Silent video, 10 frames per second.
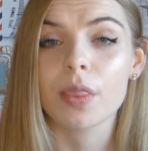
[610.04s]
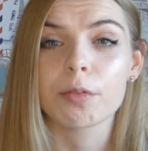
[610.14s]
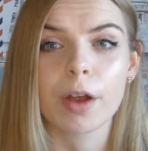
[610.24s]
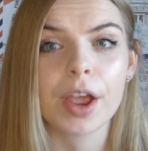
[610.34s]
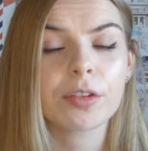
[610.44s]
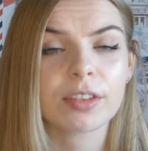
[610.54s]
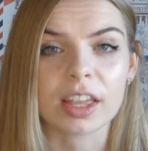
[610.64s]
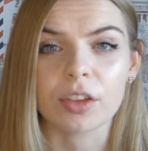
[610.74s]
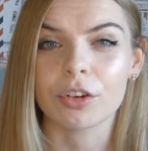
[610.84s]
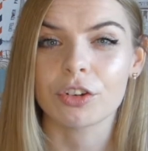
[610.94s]
on the road,
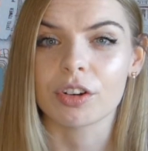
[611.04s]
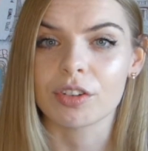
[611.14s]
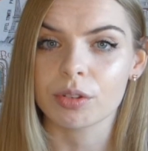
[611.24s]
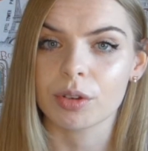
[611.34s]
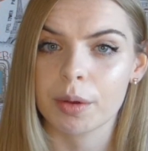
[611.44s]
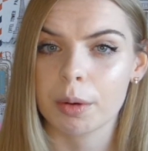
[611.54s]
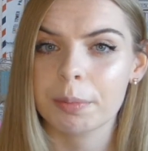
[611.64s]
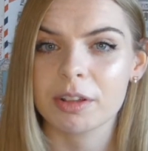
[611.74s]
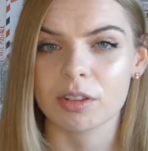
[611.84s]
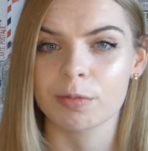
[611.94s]
then your insurance will go up
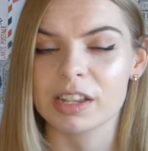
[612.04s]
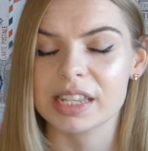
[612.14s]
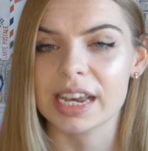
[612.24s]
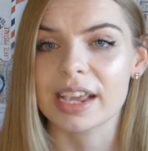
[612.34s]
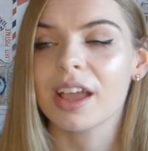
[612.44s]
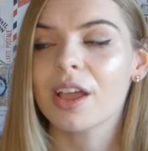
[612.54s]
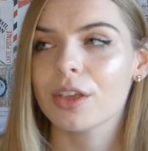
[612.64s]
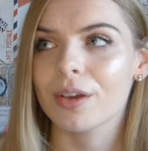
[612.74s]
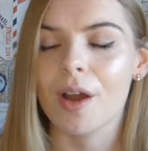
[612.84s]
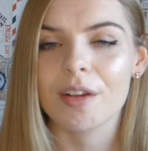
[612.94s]
because obviously
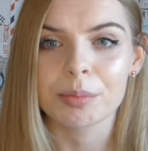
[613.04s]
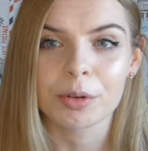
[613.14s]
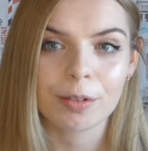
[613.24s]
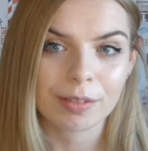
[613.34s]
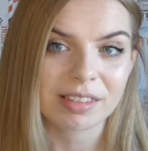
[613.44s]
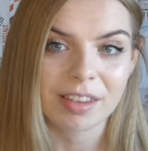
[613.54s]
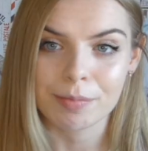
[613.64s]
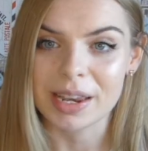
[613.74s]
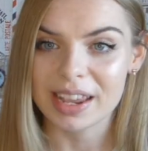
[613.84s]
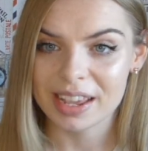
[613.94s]
your car is more at risk of
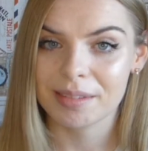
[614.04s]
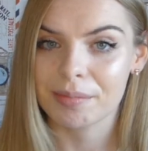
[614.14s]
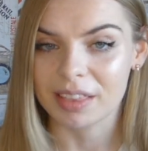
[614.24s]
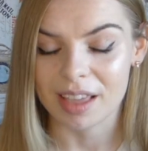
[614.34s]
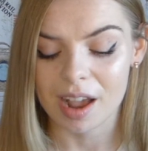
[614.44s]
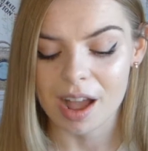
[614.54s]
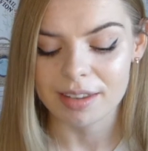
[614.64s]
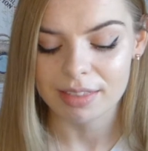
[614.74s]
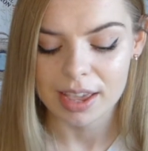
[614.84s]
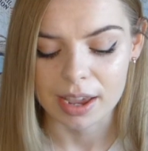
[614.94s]
being hit and that kind
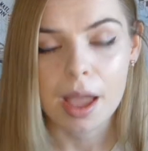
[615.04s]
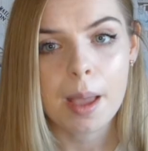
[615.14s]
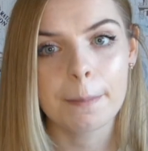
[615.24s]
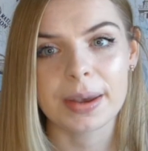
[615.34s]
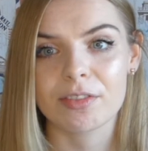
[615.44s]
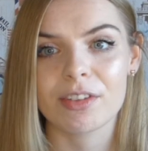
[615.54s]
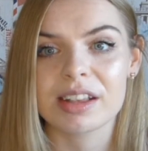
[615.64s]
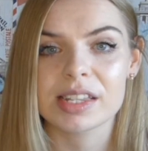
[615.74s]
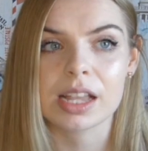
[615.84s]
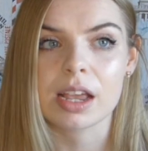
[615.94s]
of thing. But if
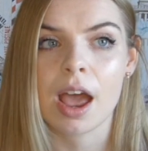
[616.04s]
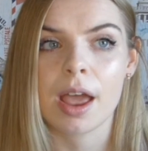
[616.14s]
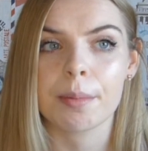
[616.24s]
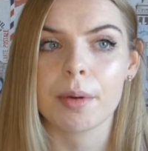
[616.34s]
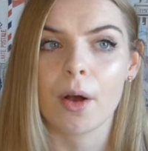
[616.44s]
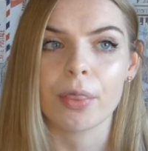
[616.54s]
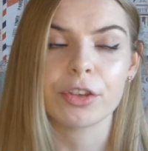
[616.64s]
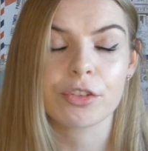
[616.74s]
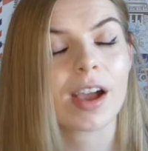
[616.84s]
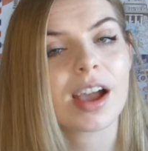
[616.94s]
it's um, on the
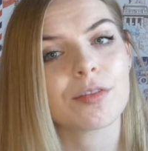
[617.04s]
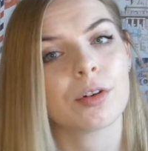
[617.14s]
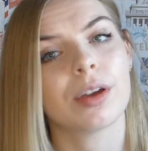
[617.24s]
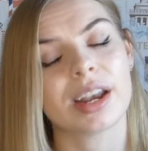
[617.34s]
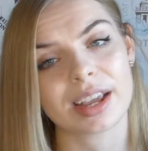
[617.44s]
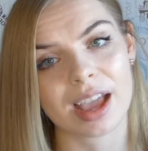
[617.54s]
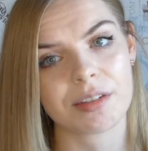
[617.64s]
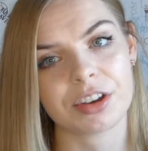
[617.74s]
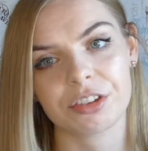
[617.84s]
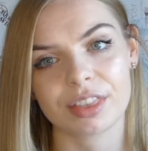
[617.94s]
drive or in a
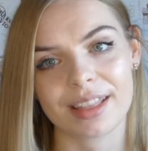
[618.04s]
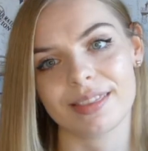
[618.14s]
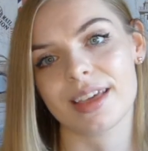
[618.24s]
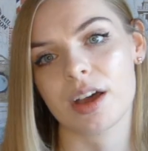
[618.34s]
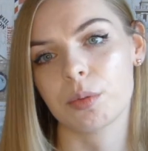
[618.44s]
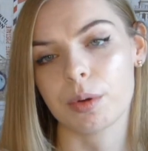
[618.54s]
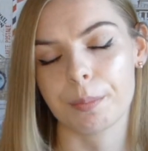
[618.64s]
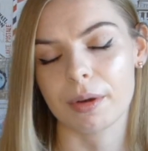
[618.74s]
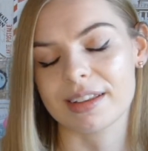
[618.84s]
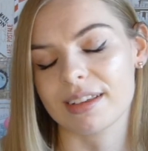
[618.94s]
garage, then that will
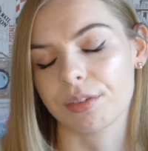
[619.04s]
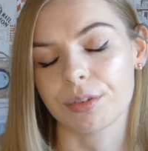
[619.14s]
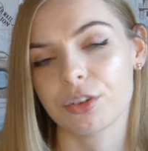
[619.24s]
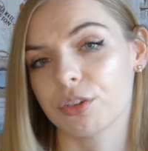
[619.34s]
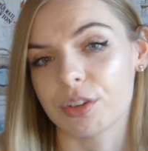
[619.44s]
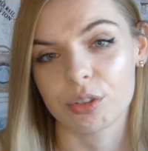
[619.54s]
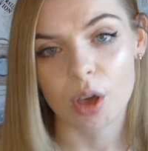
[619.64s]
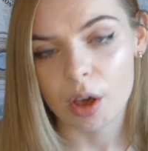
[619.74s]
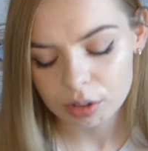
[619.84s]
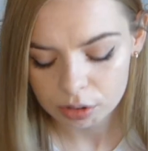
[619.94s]
bring down your insurance
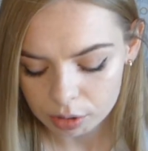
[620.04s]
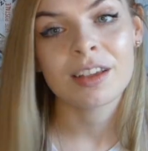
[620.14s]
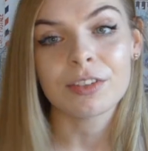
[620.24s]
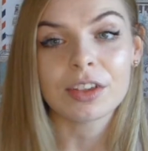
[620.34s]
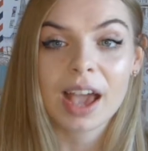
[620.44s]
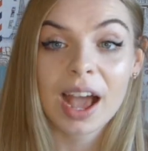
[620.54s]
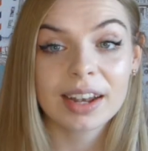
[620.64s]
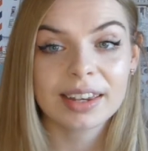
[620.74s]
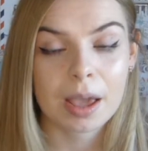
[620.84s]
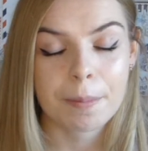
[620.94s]
cost. If you
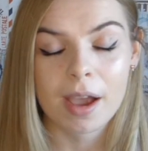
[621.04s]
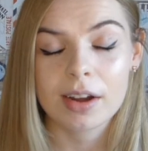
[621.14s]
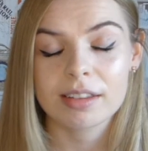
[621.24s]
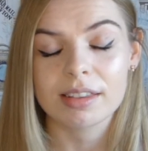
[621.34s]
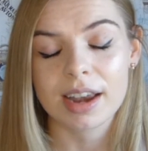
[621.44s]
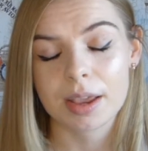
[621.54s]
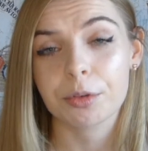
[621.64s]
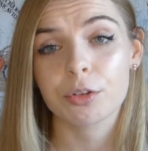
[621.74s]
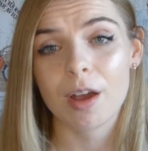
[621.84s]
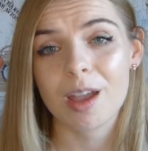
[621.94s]
can get a parent as a
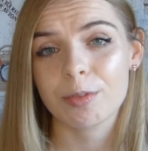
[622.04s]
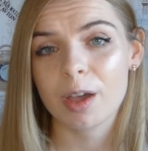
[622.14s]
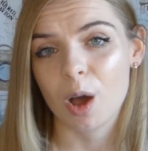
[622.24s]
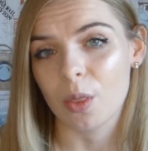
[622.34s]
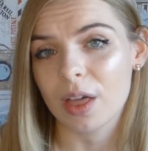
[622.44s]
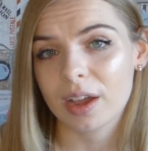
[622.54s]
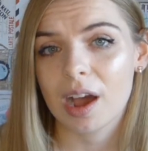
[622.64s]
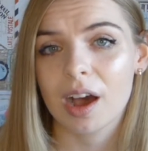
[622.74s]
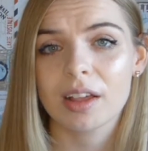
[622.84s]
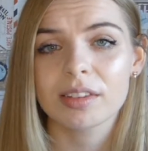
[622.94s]
named driver on that
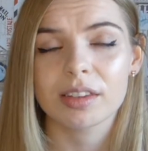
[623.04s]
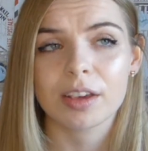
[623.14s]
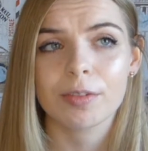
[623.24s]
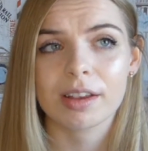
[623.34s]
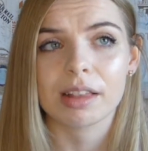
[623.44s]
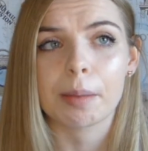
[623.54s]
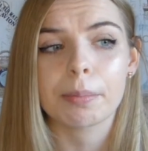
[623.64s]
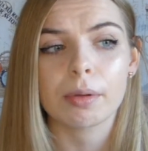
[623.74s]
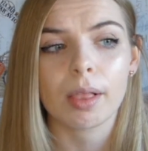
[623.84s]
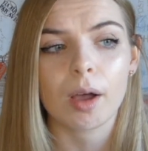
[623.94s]
car, so for
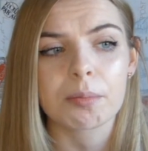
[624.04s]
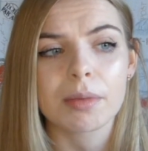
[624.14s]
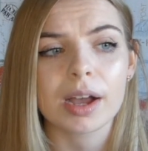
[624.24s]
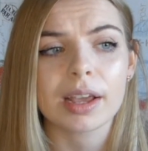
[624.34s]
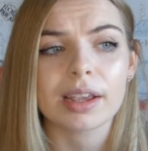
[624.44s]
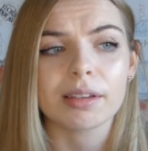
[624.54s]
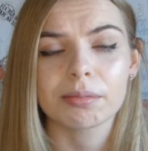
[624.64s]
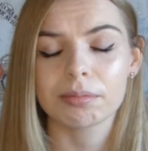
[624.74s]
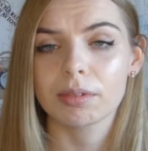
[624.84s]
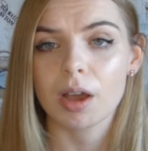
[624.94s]
example on my
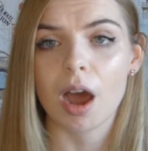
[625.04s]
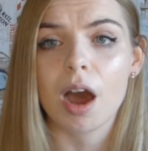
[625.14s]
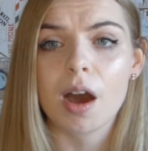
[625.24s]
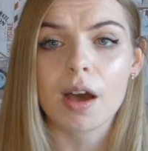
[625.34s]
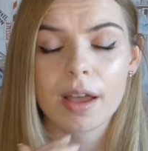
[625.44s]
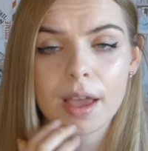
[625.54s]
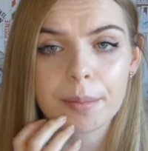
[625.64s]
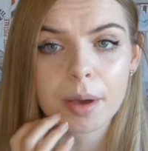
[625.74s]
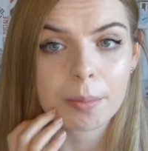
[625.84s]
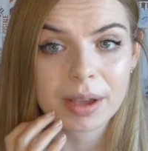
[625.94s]
car,
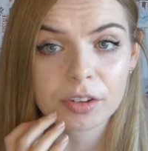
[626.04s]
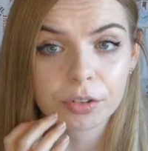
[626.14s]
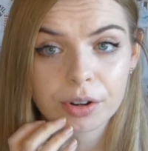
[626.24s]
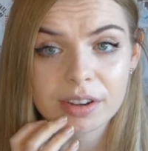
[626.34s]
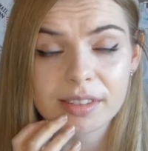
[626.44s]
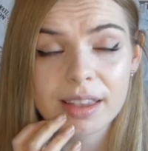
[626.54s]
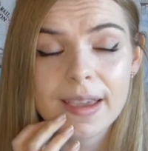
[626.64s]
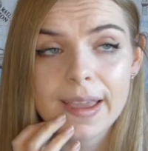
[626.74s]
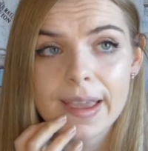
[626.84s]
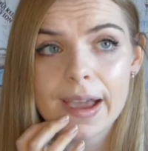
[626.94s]
um, on my insurance,
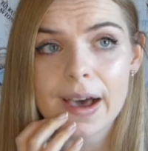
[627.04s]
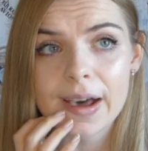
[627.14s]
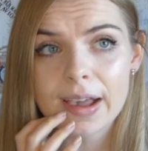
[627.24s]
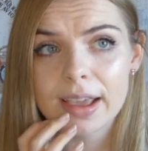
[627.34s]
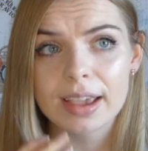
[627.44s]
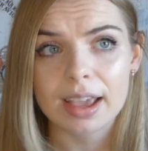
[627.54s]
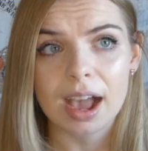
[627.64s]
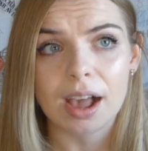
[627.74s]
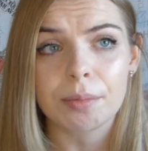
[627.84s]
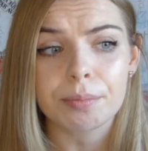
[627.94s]
I
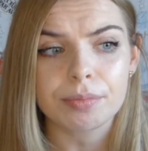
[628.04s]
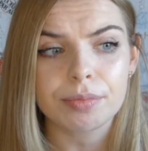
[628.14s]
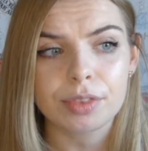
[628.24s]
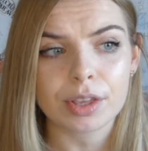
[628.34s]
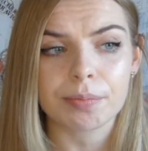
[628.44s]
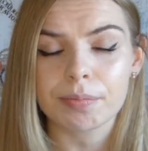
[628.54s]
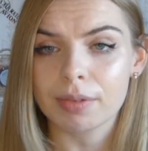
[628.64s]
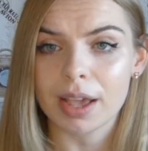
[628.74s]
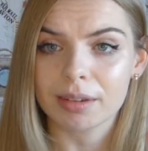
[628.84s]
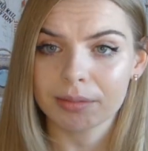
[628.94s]
am the
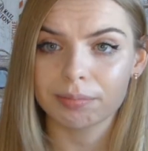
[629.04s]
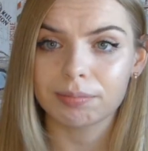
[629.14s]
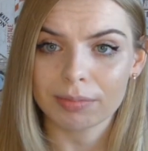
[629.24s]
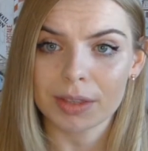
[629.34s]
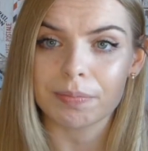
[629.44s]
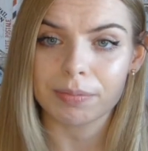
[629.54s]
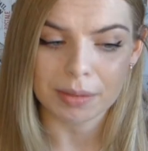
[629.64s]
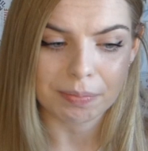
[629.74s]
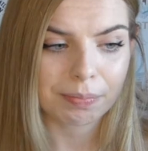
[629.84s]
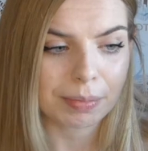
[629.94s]
like the,
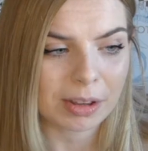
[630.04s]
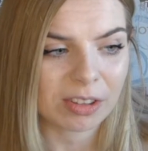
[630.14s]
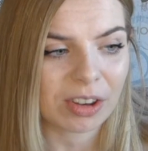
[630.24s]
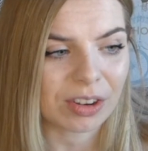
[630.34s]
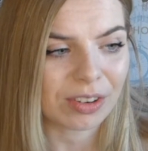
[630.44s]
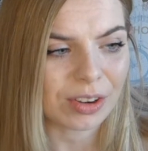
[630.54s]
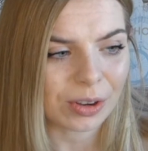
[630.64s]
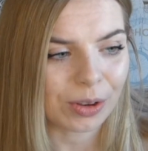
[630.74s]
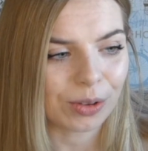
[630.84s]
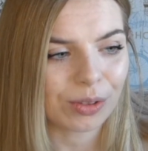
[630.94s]
the person
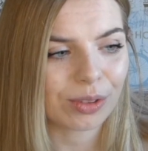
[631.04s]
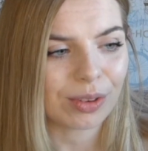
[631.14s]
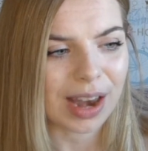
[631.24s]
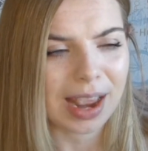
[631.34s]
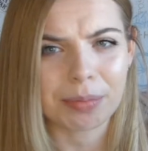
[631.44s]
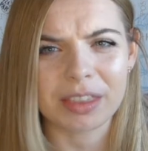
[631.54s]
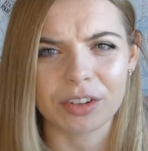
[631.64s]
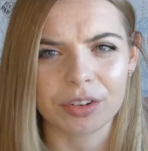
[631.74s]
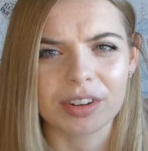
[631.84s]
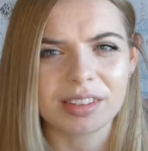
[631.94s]
whose name the
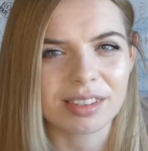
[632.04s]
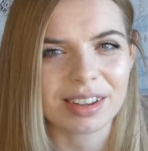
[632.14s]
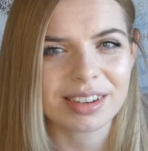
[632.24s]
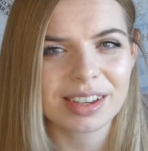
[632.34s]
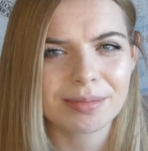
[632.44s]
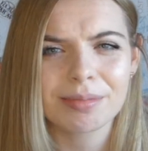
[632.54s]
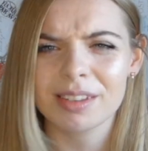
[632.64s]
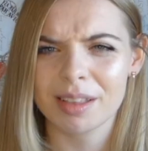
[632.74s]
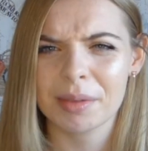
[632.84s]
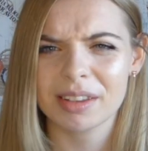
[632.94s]
insurance is under.
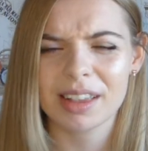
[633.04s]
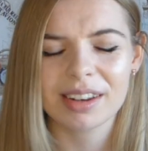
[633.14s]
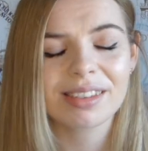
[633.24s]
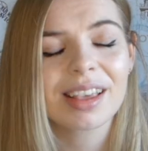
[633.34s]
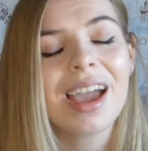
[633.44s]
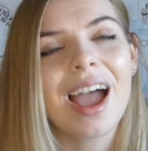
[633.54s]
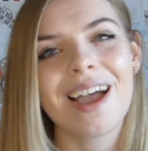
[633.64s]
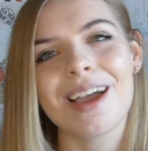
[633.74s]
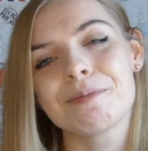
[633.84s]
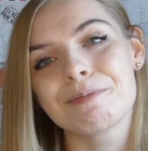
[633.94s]
Does that make sense?
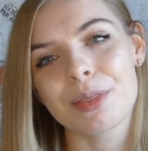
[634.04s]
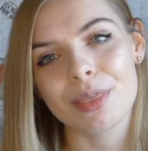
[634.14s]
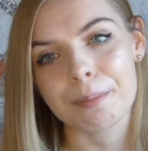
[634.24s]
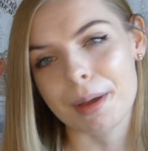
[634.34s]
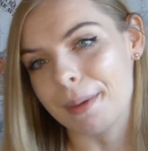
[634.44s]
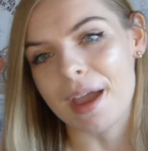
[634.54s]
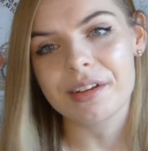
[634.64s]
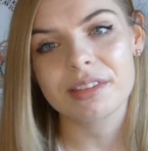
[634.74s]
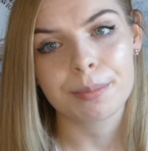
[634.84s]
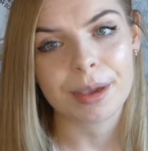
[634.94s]
Um, but then my
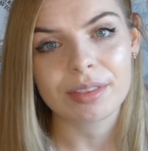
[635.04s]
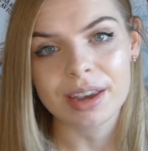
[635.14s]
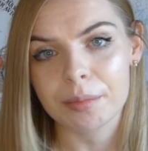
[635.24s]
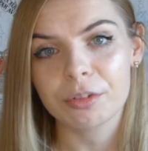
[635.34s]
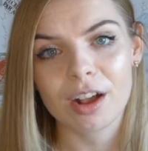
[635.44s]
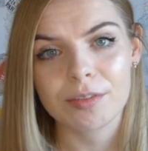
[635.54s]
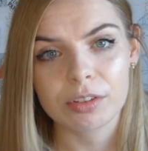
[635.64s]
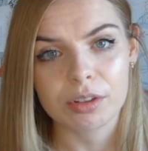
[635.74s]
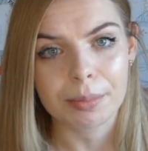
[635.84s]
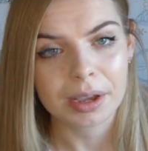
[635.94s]
parents are both named
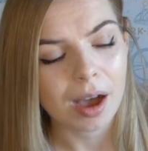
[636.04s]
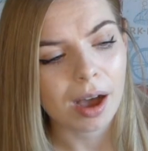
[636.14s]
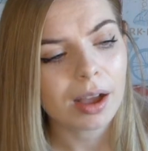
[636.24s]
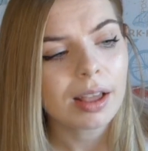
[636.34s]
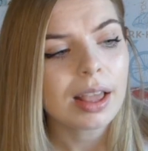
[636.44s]
drivers on my car.